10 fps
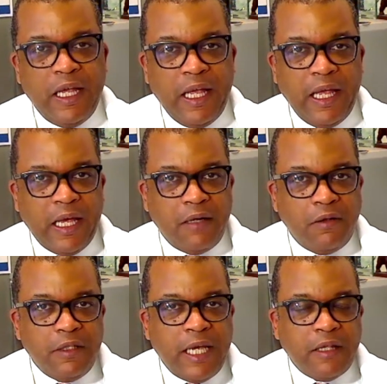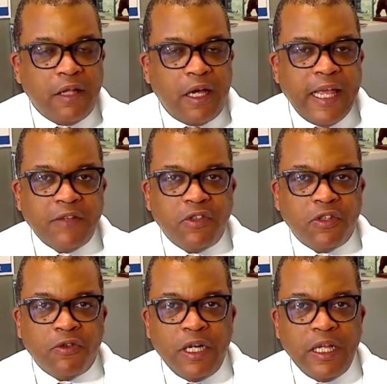And yet lung cancer
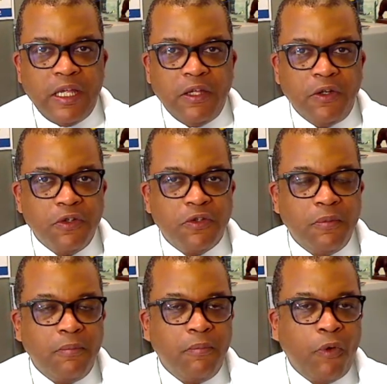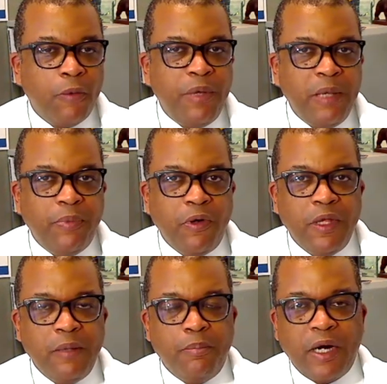screening kills more people
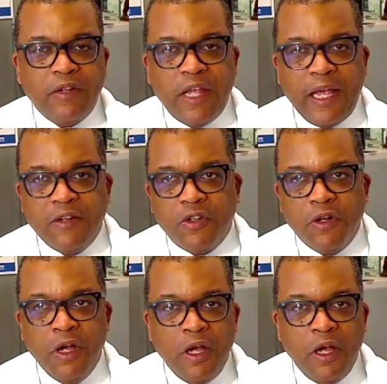than breast cancer,